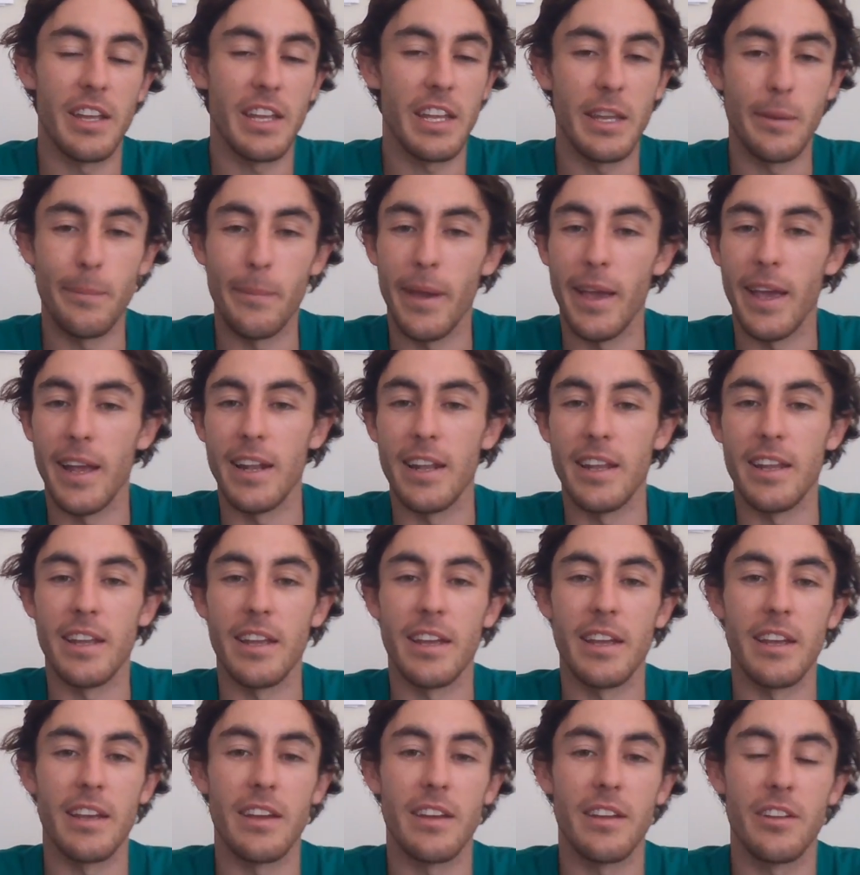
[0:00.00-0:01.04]

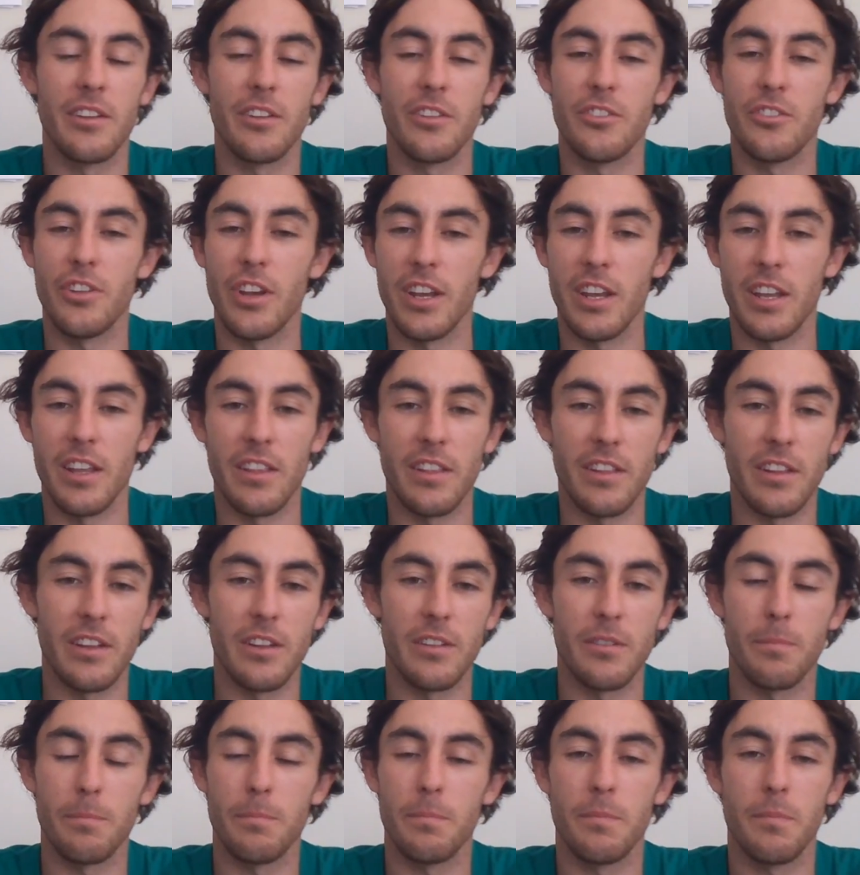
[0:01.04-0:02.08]
emailing, checking
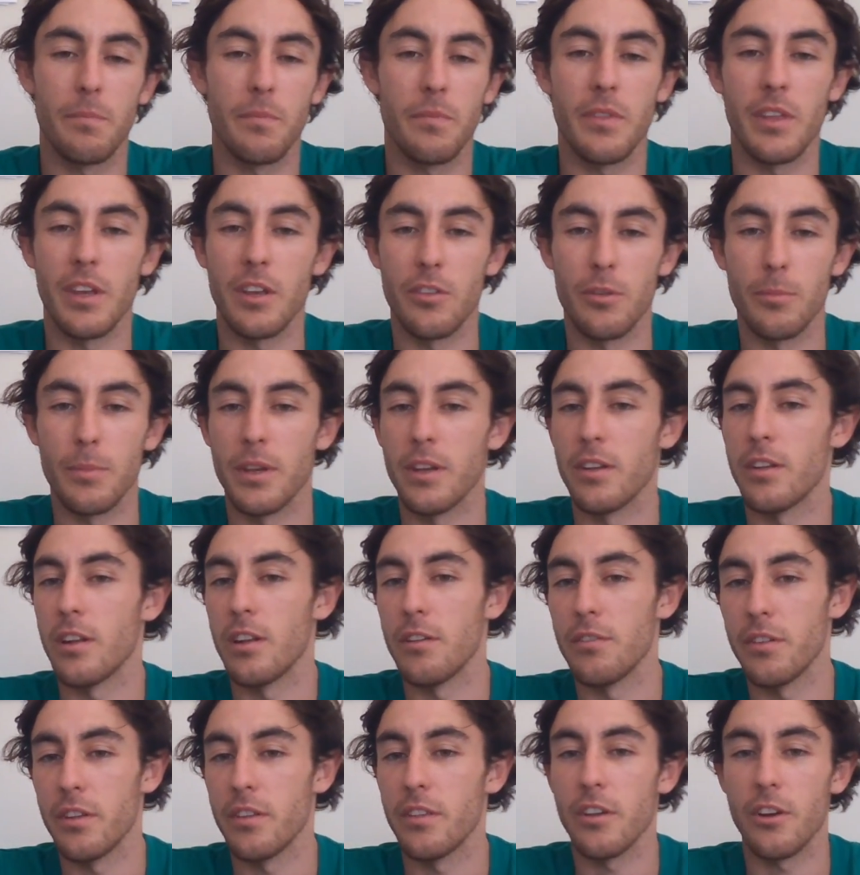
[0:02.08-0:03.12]
that things are being
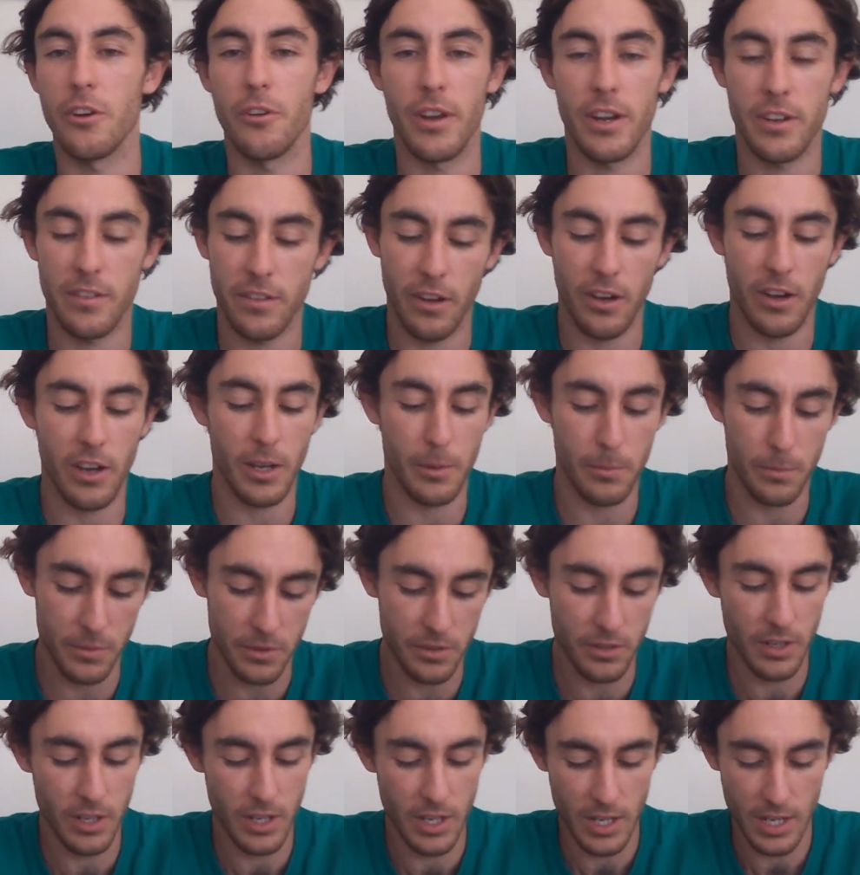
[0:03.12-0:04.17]
delivered at the correct
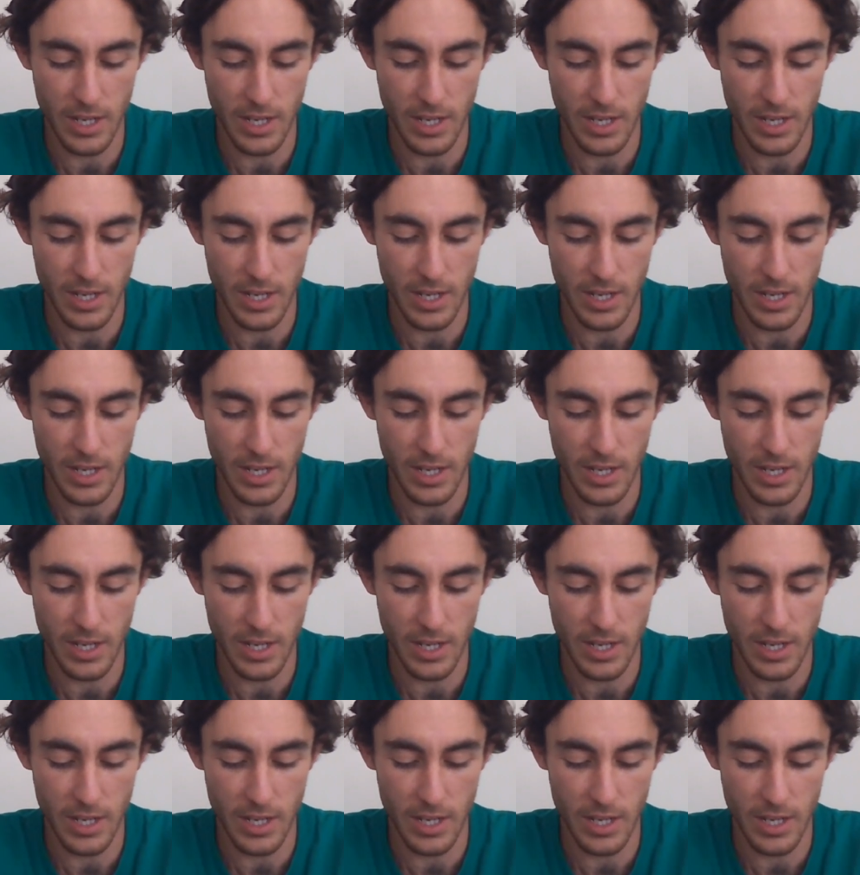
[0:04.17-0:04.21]
times.